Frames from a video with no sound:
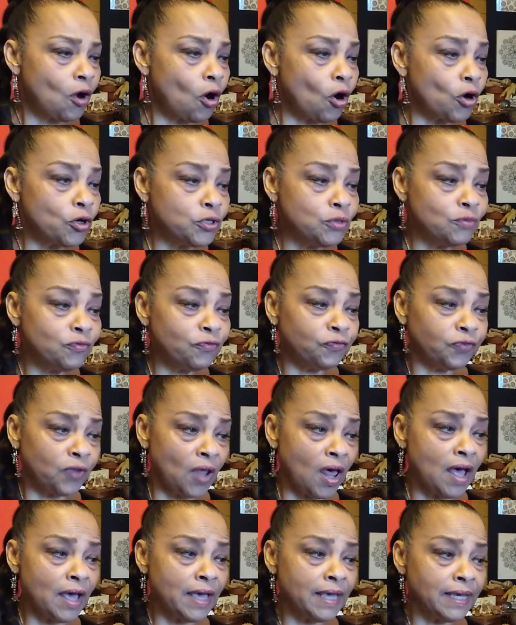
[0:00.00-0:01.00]
Are you
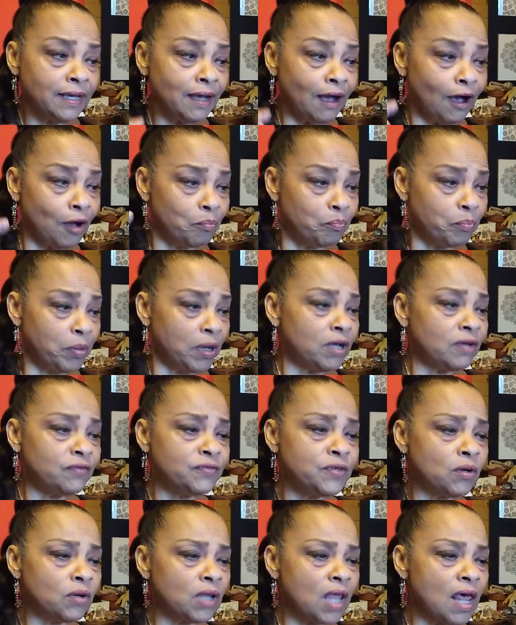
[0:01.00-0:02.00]
flying
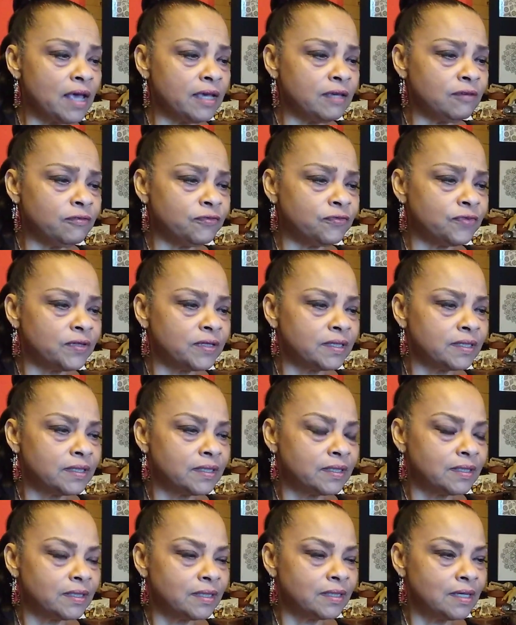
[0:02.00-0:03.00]
above your life,
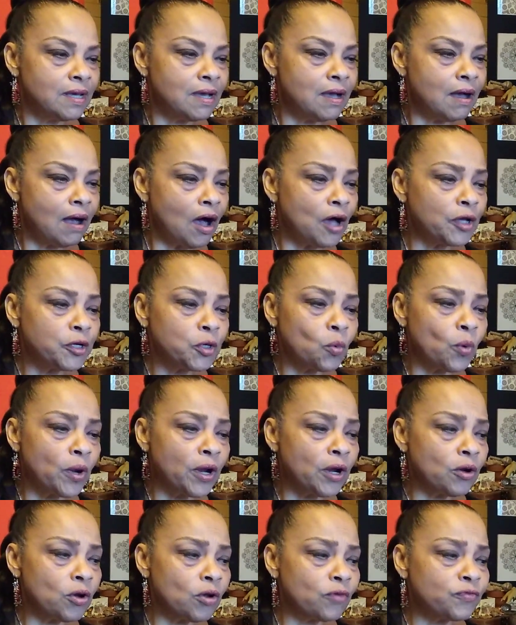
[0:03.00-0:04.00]

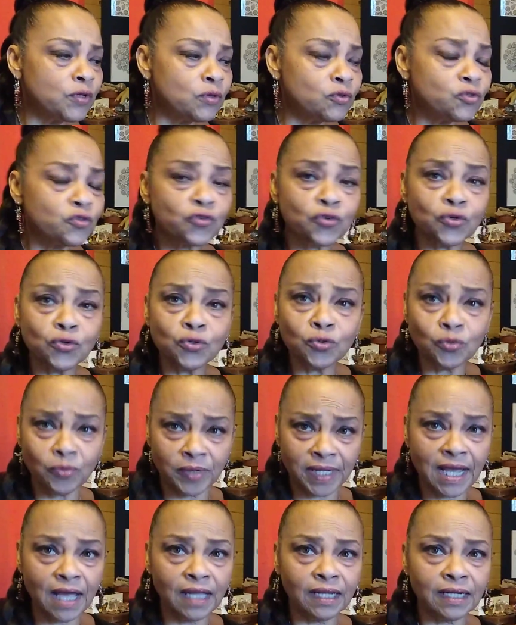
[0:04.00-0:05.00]
unaware of your true
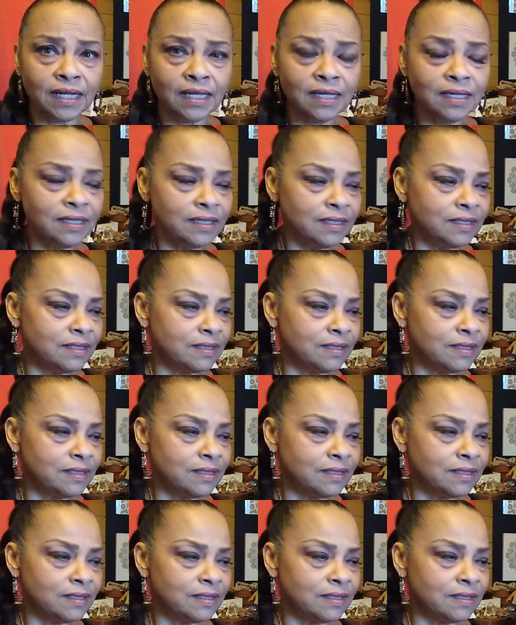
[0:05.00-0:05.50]
reality?